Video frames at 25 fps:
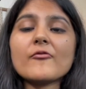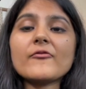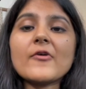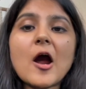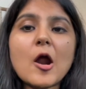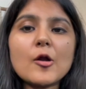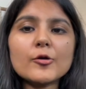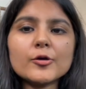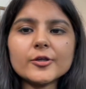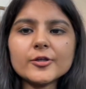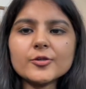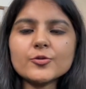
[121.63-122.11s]

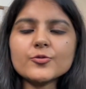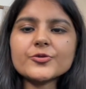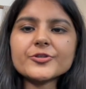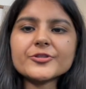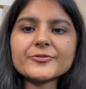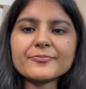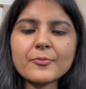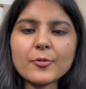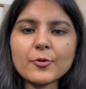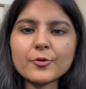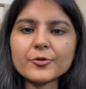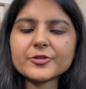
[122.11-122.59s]
how to
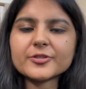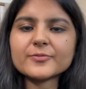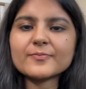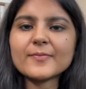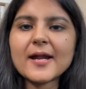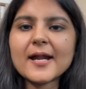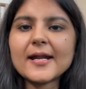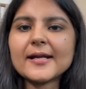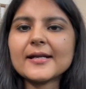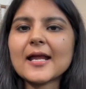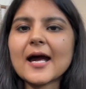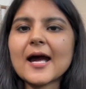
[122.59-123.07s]
use
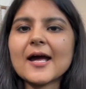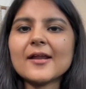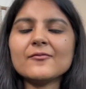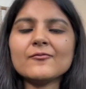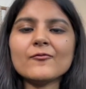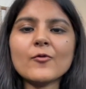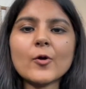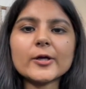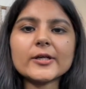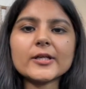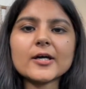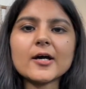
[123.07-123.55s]
Postman
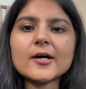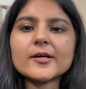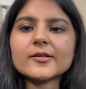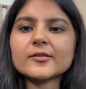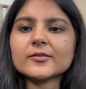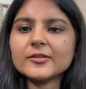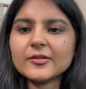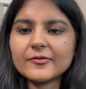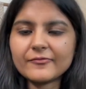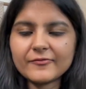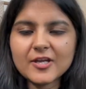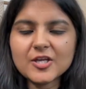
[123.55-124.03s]
and what
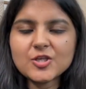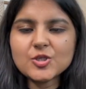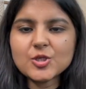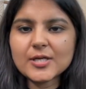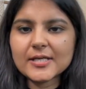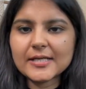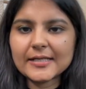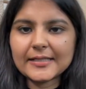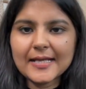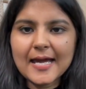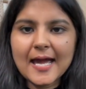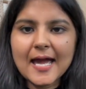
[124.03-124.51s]
are the feature
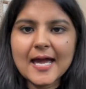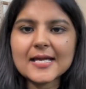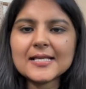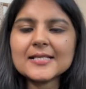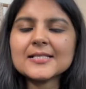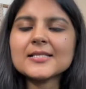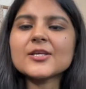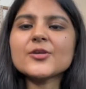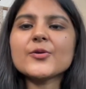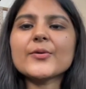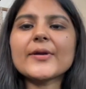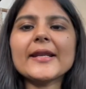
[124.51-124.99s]
it
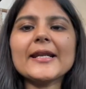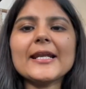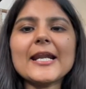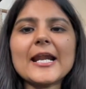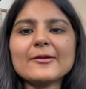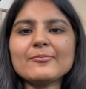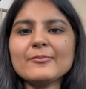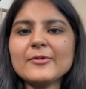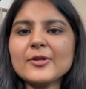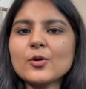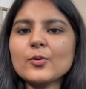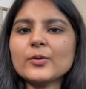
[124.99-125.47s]
has, you can
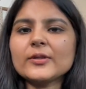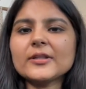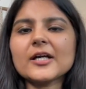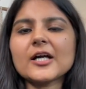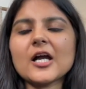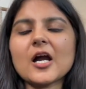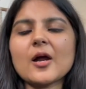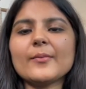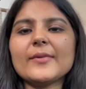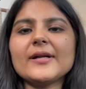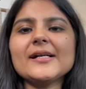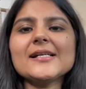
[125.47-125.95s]
let me know in the
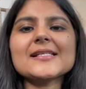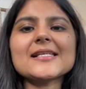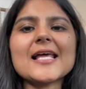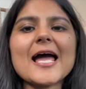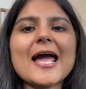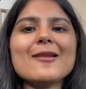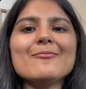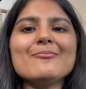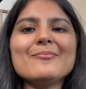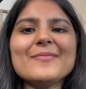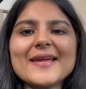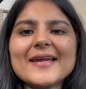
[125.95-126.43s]
comments.
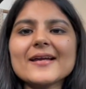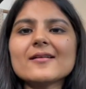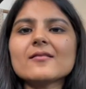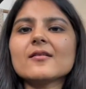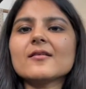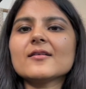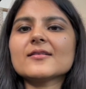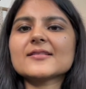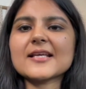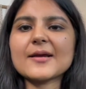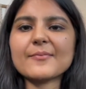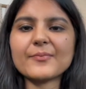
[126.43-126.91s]
I'll make
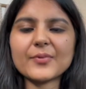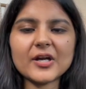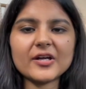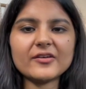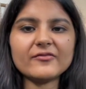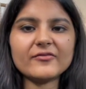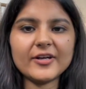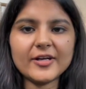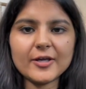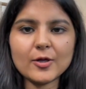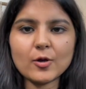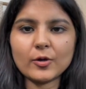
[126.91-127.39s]
a
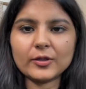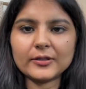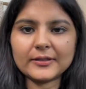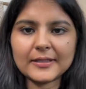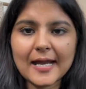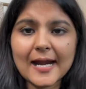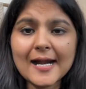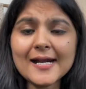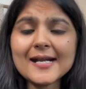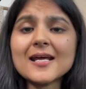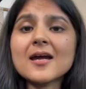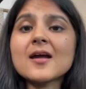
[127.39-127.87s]
separate video on
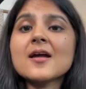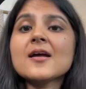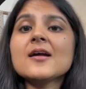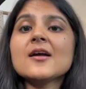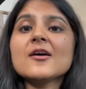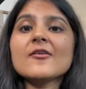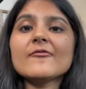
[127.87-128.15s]
that.